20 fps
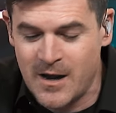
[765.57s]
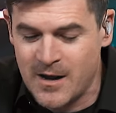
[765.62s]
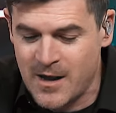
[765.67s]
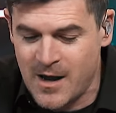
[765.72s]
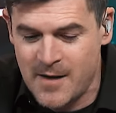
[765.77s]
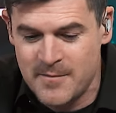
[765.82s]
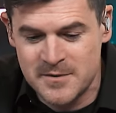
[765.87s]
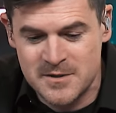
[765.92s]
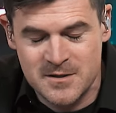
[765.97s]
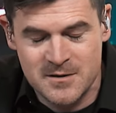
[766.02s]
I,
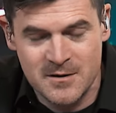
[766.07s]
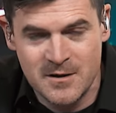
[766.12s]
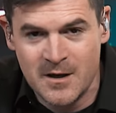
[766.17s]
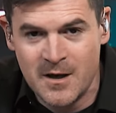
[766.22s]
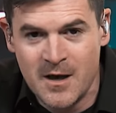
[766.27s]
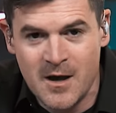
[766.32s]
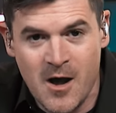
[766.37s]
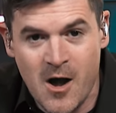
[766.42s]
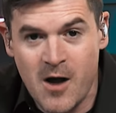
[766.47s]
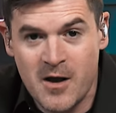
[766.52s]
I'm,
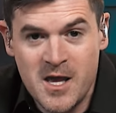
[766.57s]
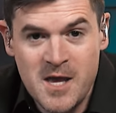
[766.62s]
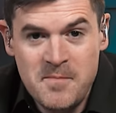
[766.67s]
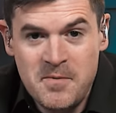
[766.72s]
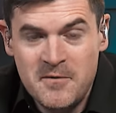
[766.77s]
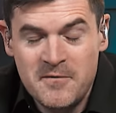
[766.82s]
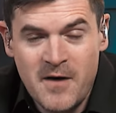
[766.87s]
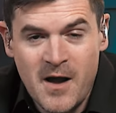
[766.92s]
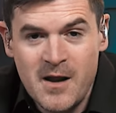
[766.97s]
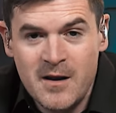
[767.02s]
I'll
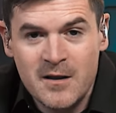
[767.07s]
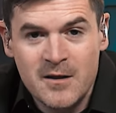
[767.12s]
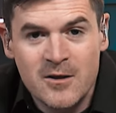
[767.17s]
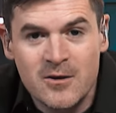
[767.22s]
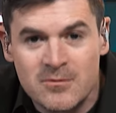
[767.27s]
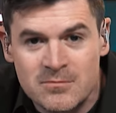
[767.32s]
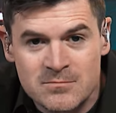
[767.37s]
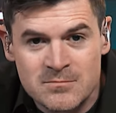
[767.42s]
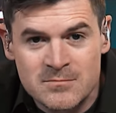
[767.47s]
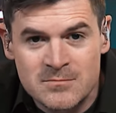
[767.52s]
keep inviting
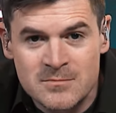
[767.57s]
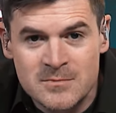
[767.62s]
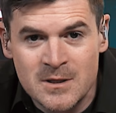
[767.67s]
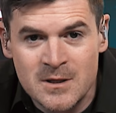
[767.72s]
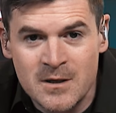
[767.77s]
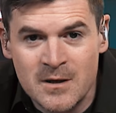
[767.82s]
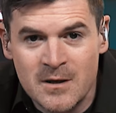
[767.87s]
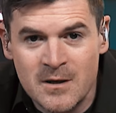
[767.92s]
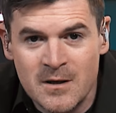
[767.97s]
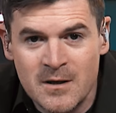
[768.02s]
yeah. you.
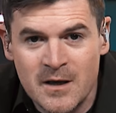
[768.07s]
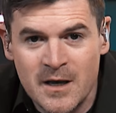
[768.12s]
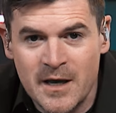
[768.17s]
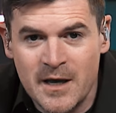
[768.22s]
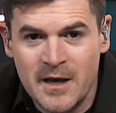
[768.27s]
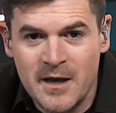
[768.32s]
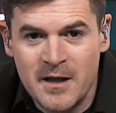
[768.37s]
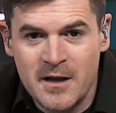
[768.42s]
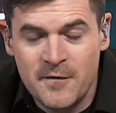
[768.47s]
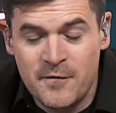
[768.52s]

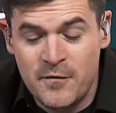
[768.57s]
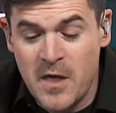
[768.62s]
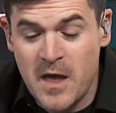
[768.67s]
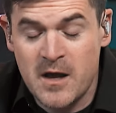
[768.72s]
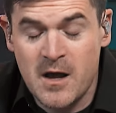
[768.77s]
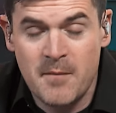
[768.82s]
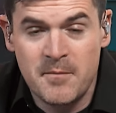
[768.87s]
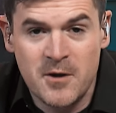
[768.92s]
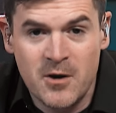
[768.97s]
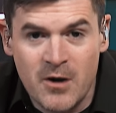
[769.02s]
And if they
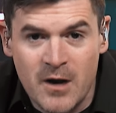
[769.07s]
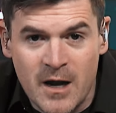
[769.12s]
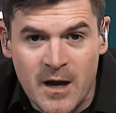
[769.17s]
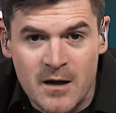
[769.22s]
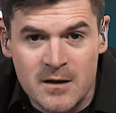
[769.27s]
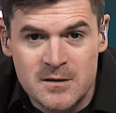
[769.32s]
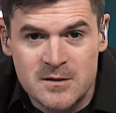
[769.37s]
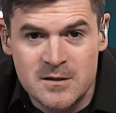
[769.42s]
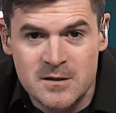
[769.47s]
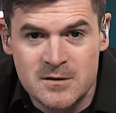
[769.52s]
come to your
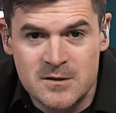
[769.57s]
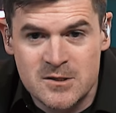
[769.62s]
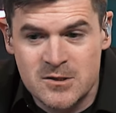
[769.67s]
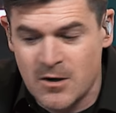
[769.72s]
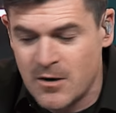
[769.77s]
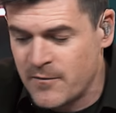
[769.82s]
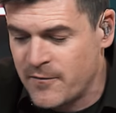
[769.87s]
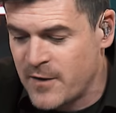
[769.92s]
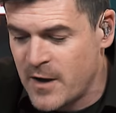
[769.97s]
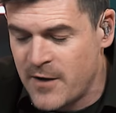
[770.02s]
house and
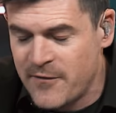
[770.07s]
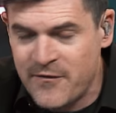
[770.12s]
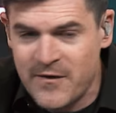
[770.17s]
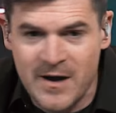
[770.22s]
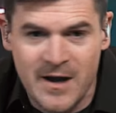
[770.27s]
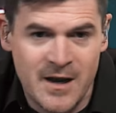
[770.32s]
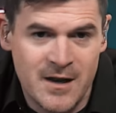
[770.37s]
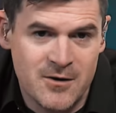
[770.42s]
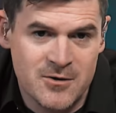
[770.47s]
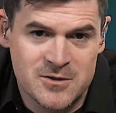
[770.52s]
start a
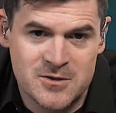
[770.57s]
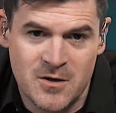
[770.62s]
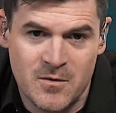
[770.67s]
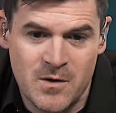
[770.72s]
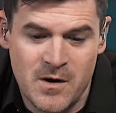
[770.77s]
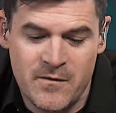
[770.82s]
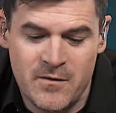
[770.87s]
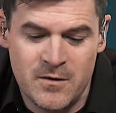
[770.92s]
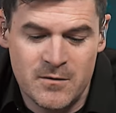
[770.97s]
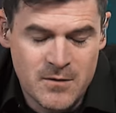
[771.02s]
fight or start
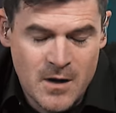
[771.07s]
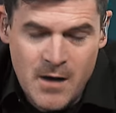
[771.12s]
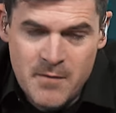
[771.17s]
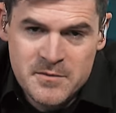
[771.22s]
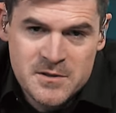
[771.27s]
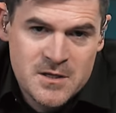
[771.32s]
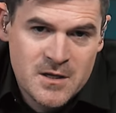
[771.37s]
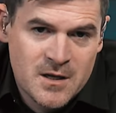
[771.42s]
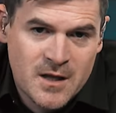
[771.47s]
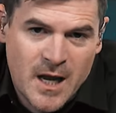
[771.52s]
whatever, I'm
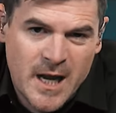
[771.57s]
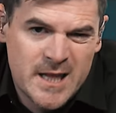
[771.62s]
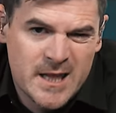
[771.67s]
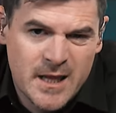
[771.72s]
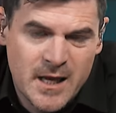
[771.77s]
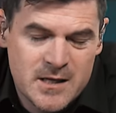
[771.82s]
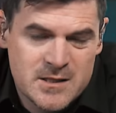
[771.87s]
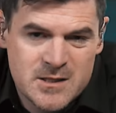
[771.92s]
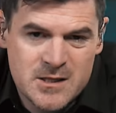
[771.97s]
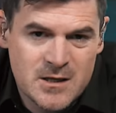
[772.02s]
just going to
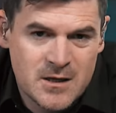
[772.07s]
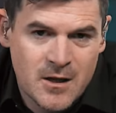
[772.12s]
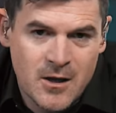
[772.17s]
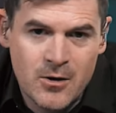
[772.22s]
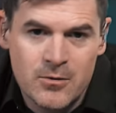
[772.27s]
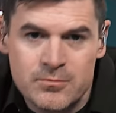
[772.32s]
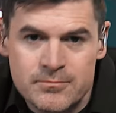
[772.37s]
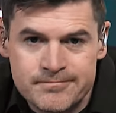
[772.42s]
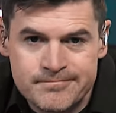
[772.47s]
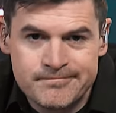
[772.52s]
kindly ask you to
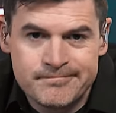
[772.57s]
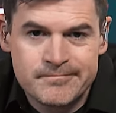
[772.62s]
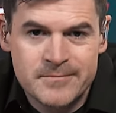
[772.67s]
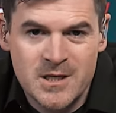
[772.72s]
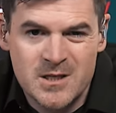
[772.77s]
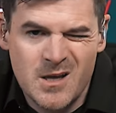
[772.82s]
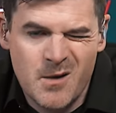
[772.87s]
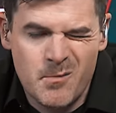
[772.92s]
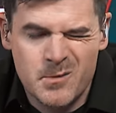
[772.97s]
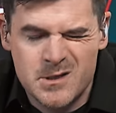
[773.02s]
go,
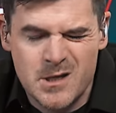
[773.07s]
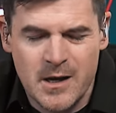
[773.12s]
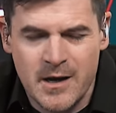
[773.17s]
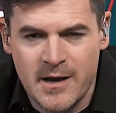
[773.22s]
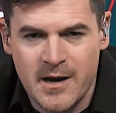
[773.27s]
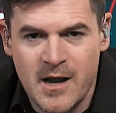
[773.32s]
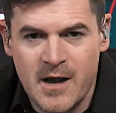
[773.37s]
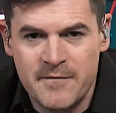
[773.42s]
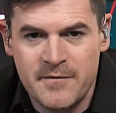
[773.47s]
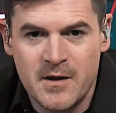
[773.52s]
because I'm just not
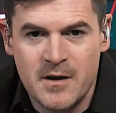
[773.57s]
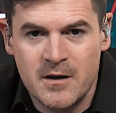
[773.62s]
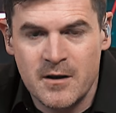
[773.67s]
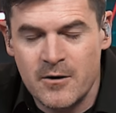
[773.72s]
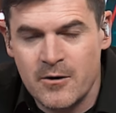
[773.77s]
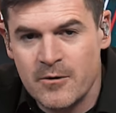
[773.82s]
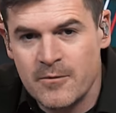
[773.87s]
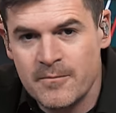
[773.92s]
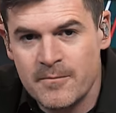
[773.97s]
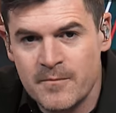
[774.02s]
going to have that
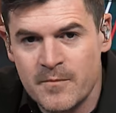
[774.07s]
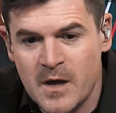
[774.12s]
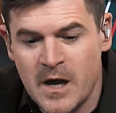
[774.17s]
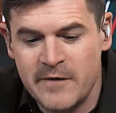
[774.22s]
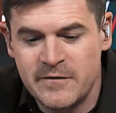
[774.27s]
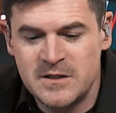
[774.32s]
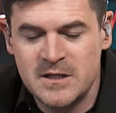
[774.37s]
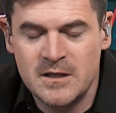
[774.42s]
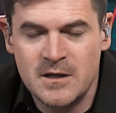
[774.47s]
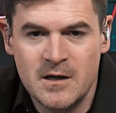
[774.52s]
here.
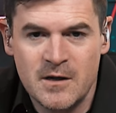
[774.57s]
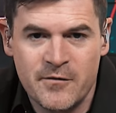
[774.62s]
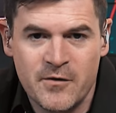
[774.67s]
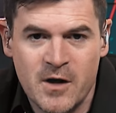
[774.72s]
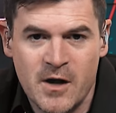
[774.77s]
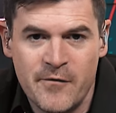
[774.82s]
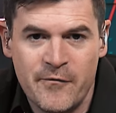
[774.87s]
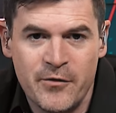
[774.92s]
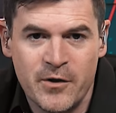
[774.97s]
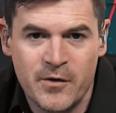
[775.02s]
I've seen enough
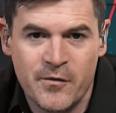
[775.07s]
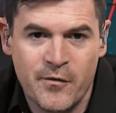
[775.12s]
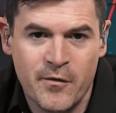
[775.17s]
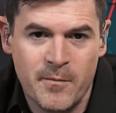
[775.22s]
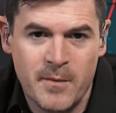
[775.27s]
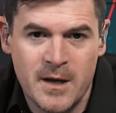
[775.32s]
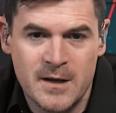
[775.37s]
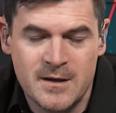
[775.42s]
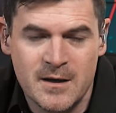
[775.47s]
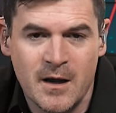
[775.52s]
conflict
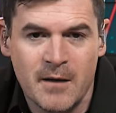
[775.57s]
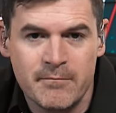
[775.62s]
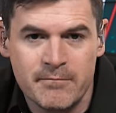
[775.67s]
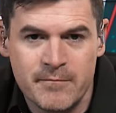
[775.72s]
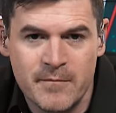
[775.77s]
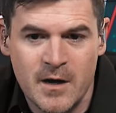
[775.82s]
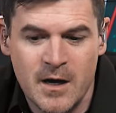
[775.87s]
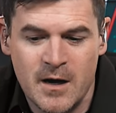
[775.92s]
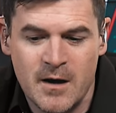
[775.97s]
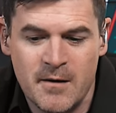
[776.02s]
for my
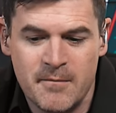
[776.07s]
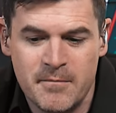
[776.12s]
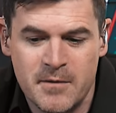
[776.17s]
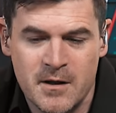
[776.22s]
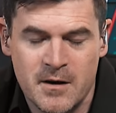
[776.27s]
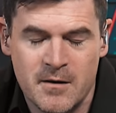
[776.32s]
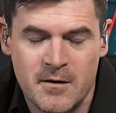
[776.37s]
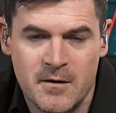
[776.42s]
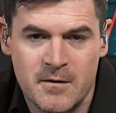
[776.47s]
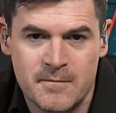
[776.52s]
time. I'm
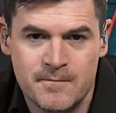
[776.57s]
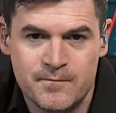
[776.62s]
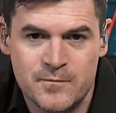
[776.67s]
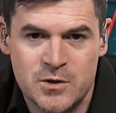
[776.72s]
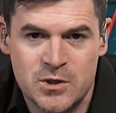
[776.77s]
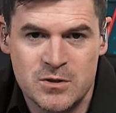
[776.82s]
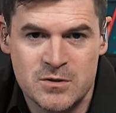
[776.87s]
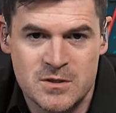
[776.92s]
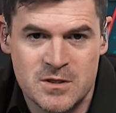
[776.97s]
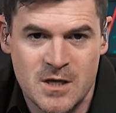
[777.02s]
going to
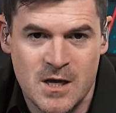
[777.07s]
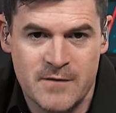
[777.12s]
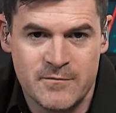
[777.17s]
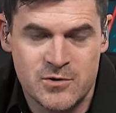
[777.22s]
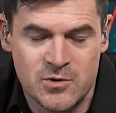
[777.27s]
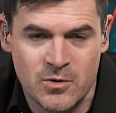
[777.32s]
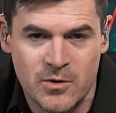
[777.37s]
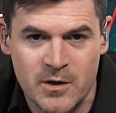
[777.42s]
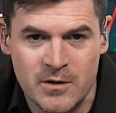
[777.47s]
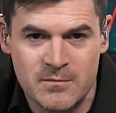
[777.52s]
choose to have
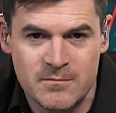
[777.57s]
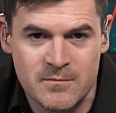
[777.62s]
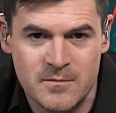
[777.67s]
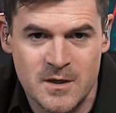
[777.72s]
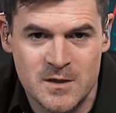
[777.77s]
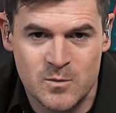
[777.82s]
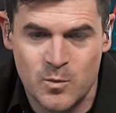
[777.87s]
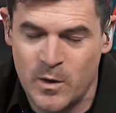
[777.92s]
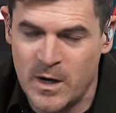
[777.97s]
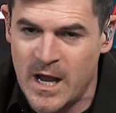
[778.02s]
joy
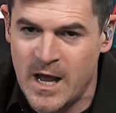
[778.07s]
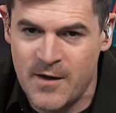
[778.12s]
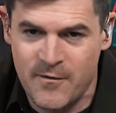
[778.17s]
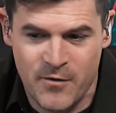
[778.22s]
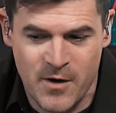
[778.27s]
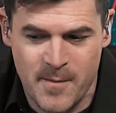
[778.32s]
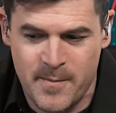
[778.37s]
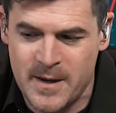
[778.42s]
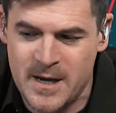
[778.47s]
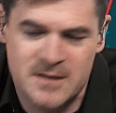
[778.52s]
is
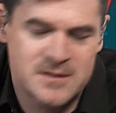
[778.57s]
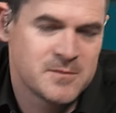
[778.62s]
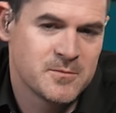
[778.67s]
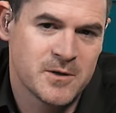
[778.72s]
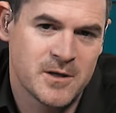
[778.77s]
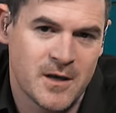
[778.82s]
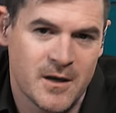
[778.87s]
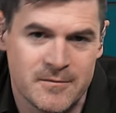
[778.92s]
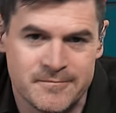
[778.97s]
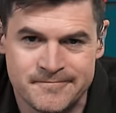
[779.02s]
whenever I
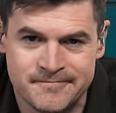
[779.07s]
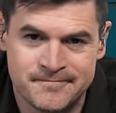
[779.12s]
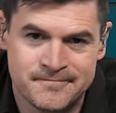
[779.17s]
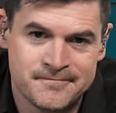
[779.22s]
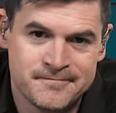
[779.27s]
possibly can.